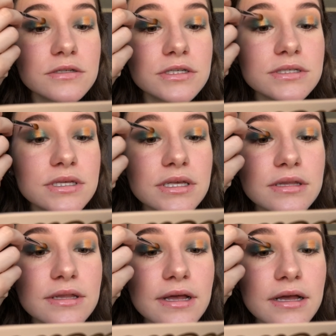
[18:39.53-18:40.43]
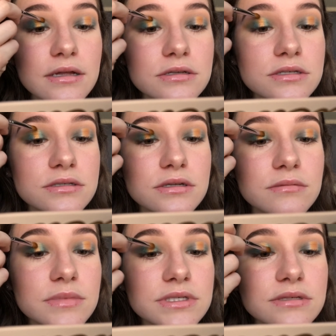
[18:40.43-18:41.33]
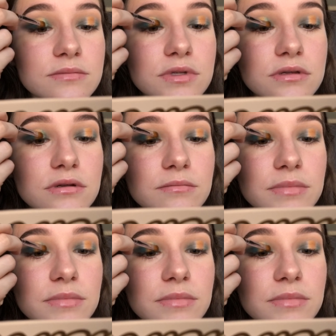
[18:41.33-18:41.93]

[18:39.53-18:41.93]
Just like that. Just gonna mix them a little